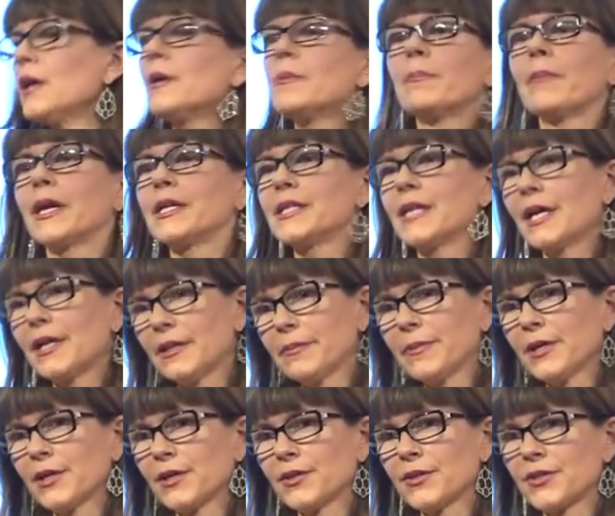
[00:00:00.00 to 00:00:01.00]
my
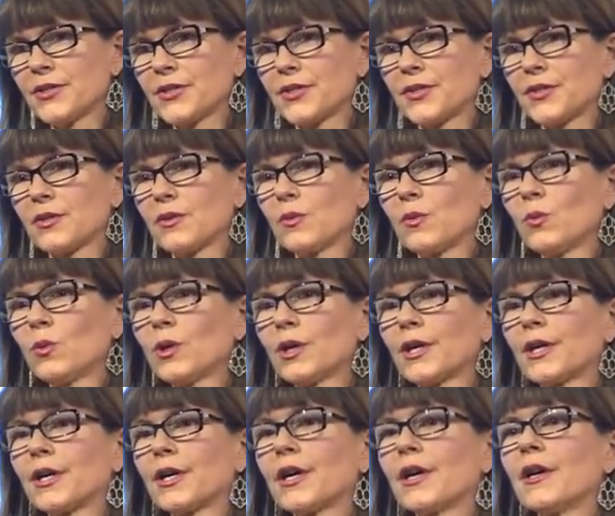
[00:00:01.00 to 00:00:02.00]
telomeres
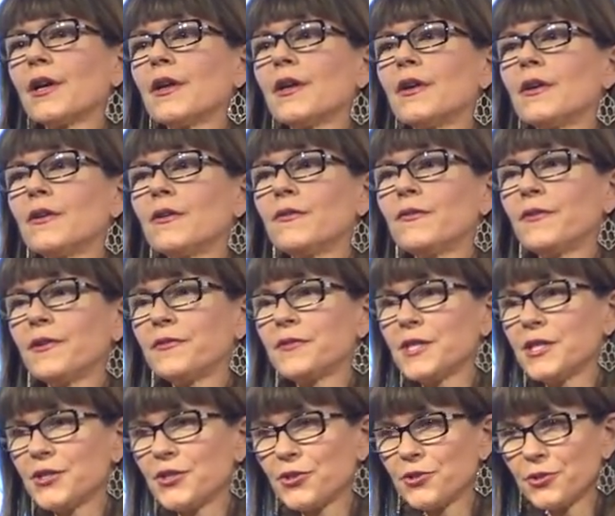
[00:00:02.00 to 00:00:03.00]
were
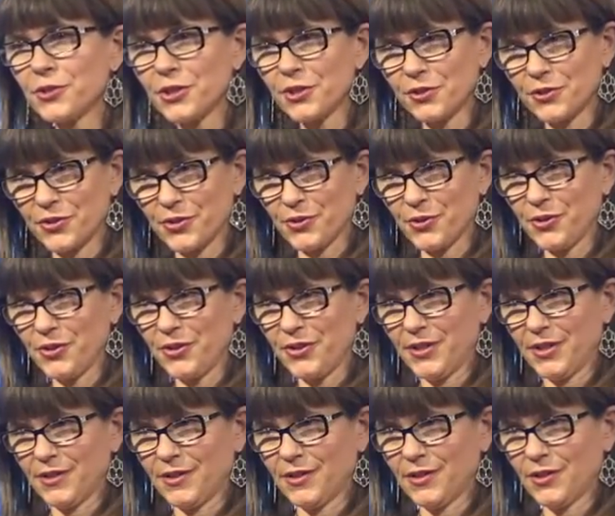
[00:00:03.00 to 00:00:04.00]
52 years old.
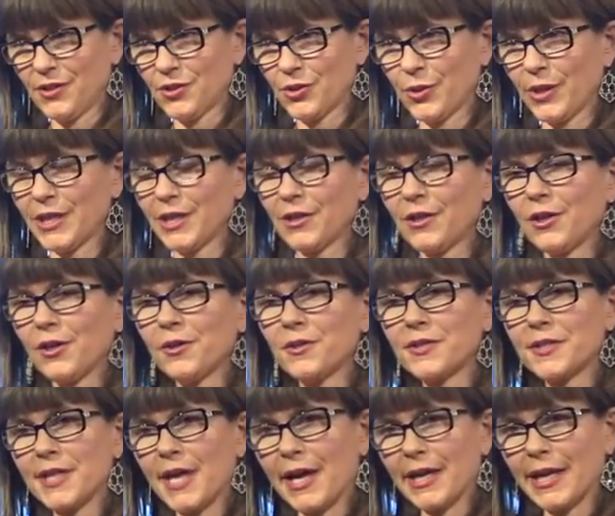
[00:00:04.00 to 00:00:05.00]
So I'd
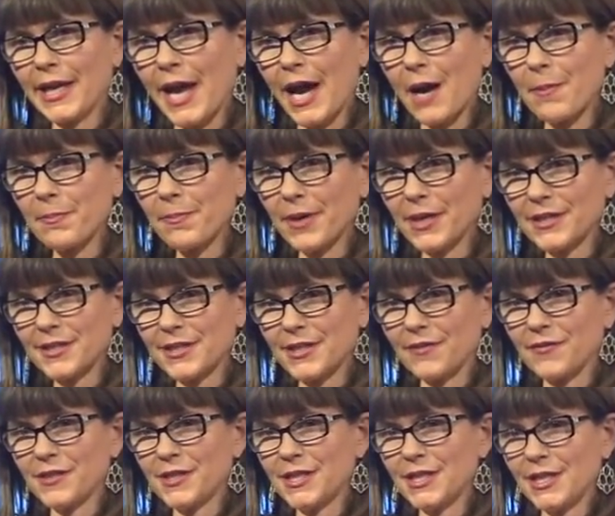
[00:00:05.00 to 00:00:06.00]
closed that gap by
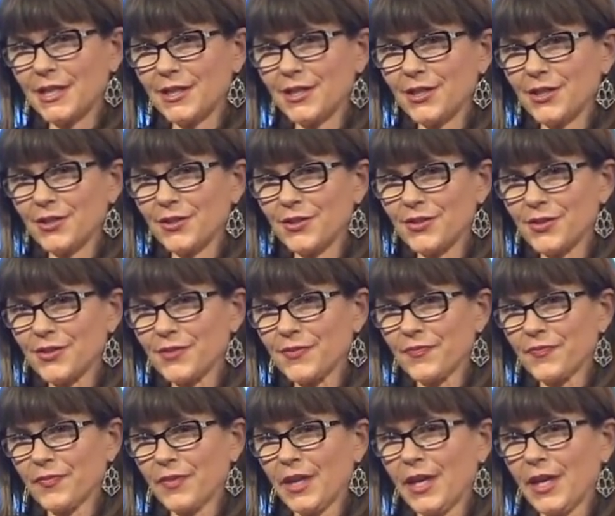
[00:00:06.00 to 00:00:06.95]
17 years.